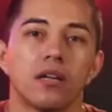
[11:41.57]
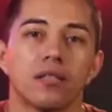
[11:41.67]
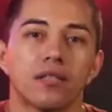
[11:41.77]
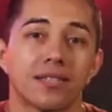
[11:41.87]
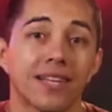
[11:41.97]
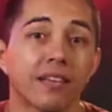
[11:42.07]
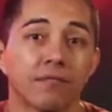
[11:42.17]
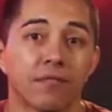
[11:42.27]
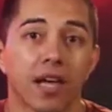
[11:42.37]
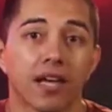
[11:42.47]
The second
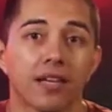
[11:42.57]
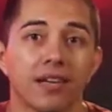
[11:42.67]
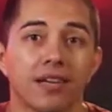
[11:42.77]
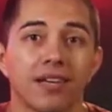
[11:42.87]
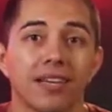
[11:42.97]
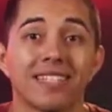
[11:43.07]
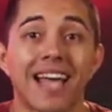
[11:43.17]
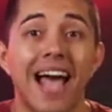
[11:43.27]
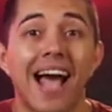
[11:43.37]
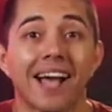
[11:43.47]
flag is
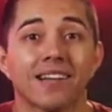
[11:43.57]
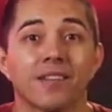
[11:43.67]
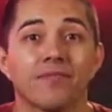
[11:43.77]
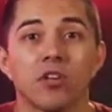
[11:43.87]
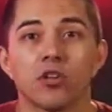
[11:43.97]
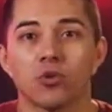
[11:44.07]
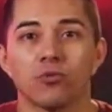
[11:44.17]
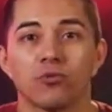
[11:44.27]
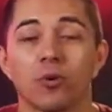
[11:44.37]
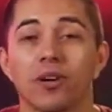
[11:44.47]
ACK,
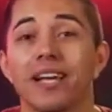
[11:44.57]
short for